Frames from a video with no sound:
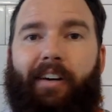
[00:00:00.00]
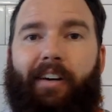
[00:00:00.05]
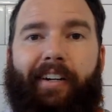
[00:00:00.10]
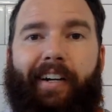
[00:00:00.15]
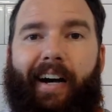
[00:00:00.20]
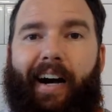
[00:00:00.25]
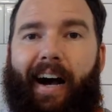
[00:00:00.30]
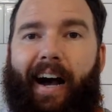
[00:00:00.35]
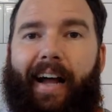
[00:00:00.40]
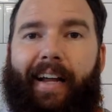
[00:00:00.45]
on
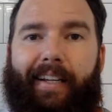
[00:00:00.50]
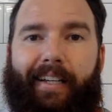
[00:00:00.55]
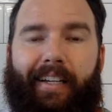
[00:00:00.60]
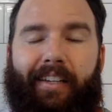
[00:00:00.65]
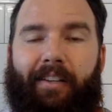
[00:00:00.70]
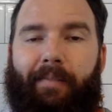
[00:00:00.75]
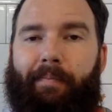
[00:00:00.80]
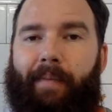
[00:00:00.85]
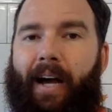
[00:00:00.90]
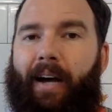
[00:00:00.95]
a hike
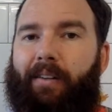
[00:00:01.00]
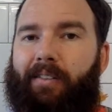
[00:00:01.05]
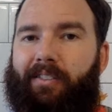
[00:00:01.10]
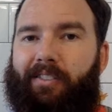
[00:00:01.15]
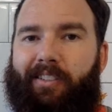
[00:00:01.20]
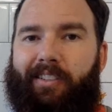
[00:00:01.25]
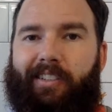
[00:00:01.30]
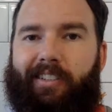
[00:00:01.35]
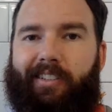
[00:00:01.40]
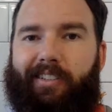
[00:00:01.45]
in the
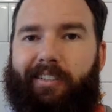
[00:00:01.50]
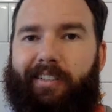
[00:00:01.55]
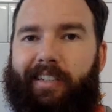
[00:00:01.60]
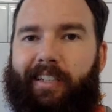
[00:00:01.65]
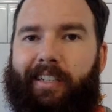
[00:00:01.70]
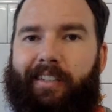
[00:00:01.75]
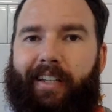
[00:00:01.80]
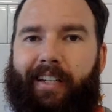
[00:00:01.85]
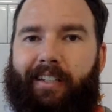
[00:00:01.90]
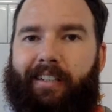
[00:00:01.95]
mountains and just
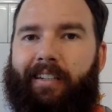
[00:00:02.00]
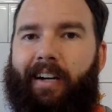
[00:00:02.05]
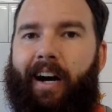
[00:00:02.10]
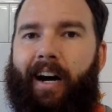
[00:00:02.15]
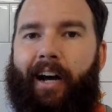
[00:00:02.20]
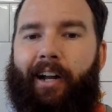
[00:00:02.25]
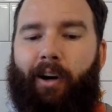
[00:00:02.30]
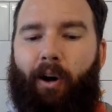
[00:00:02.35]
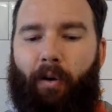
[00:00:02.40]
seeing like, God,